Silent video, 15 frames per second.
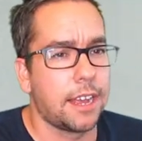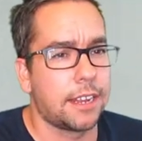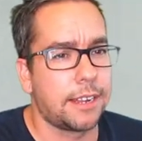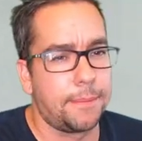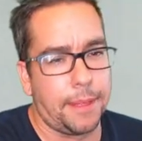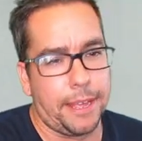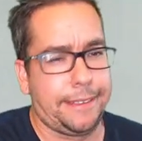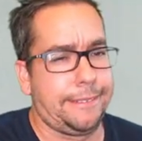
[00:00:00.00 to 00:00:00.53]
And
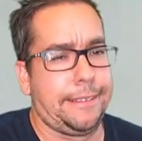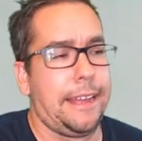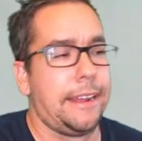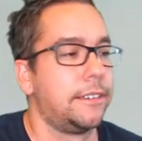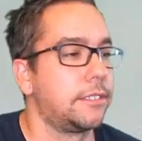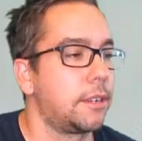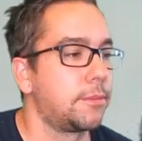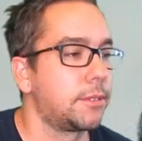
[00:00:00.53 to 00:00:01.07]
I'm like,
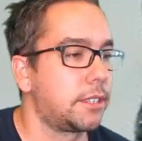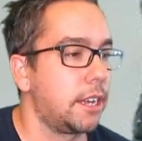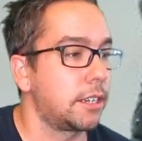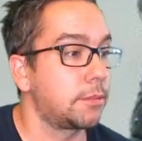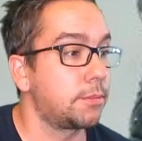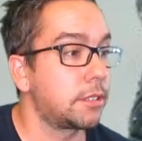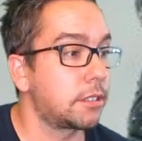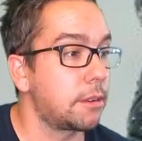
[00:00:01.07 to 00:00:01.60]
there's some
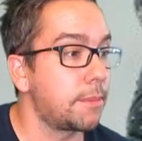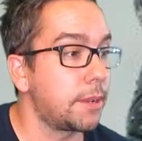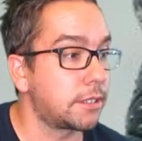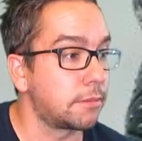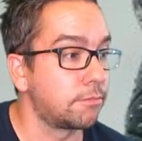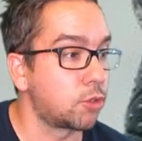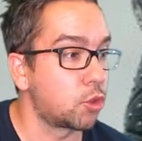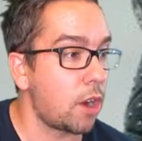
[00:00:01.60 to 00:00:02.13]
sex, but there's going to be
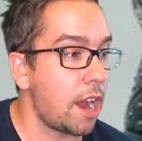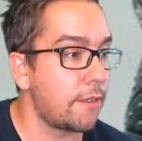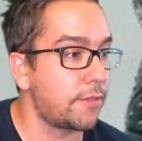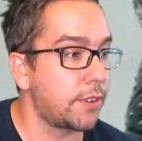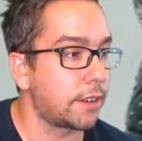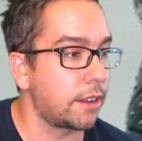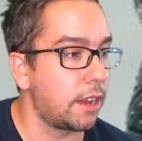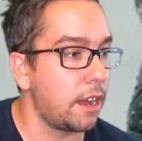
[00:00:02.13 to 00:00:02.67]
some
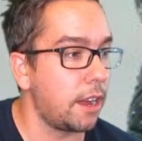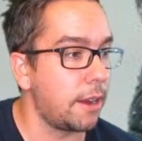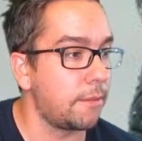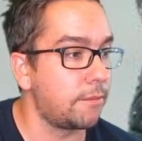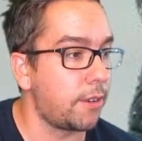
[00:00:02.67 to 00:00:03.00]
graphic uh,